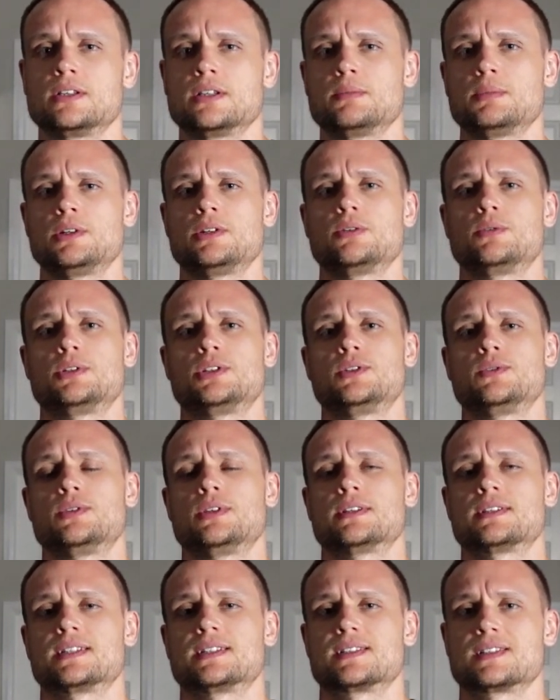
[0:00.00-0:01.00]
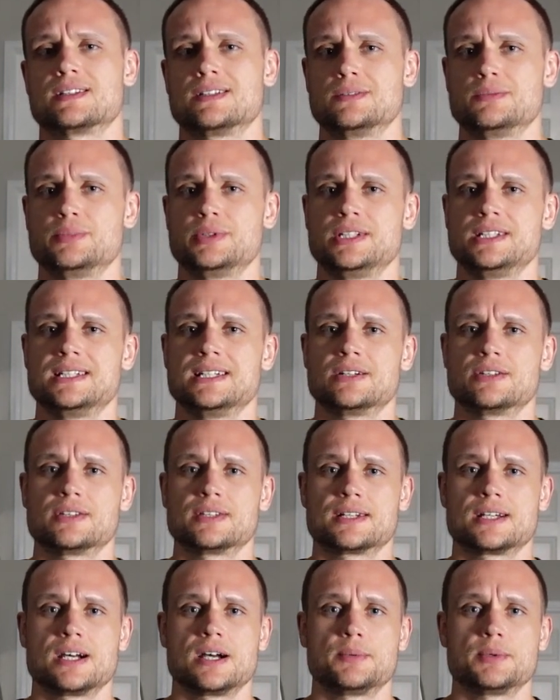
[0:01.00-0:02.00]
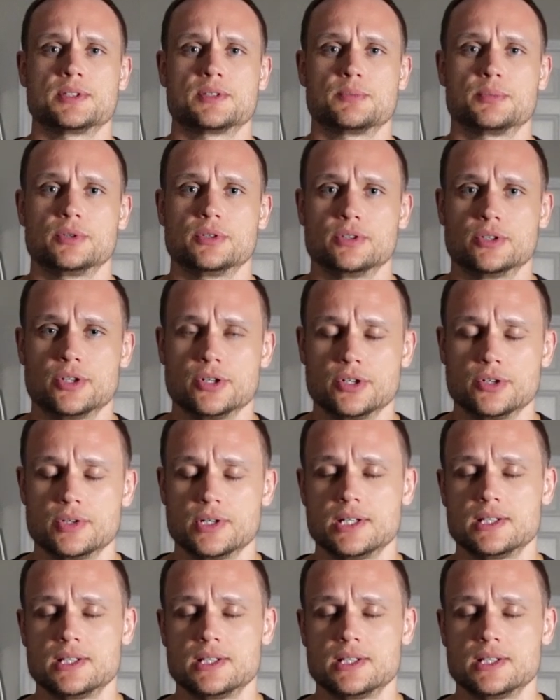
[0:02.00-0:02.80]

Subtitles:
Let me know what you think that's going to be down in the comments below.